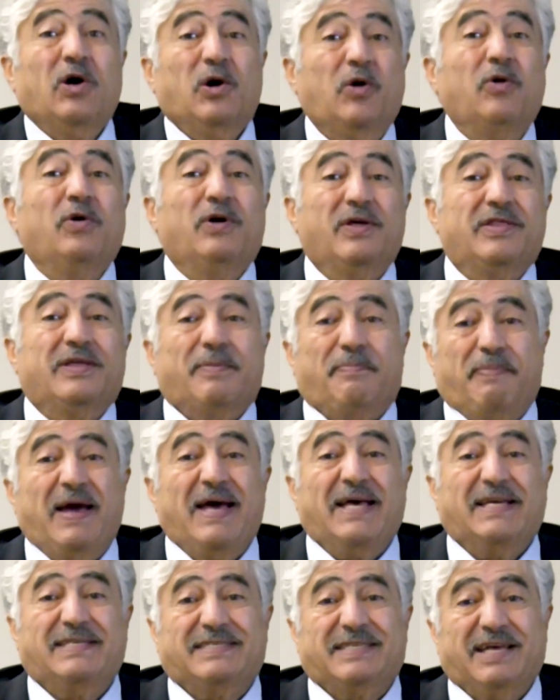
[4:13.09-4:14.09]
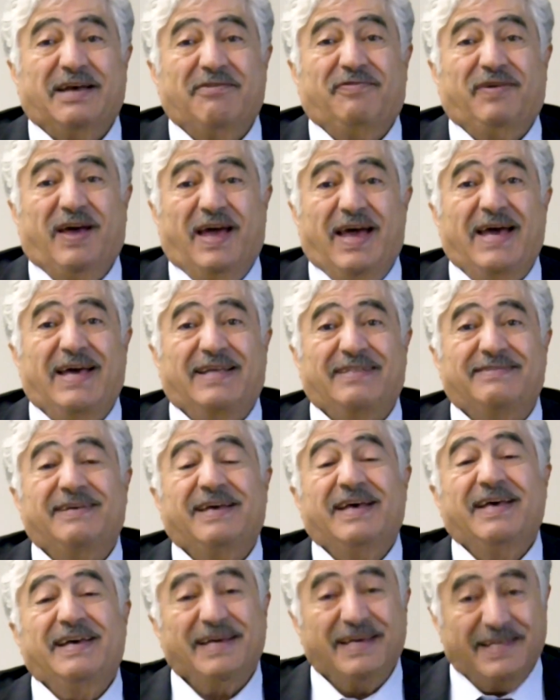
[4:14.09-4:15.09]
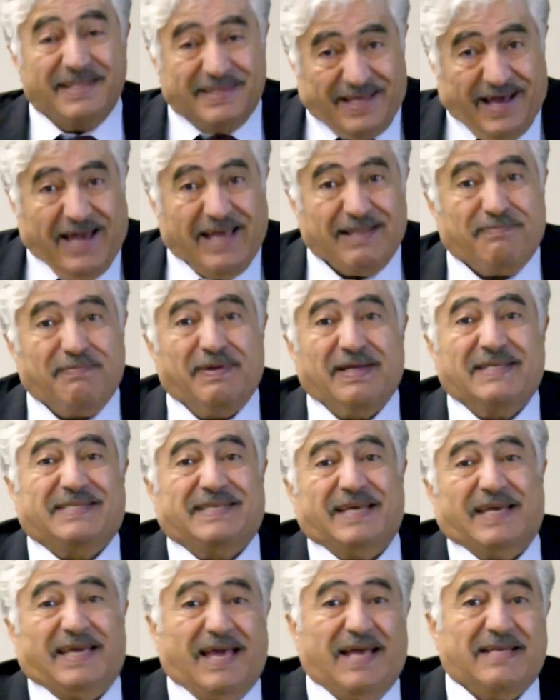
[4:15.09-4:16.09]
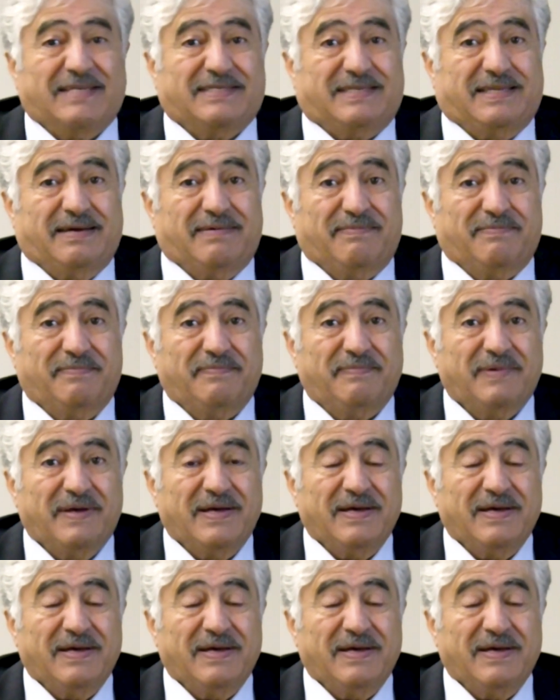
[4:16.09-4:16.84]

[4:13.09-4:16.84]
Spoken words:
who in the past have had indictments against them.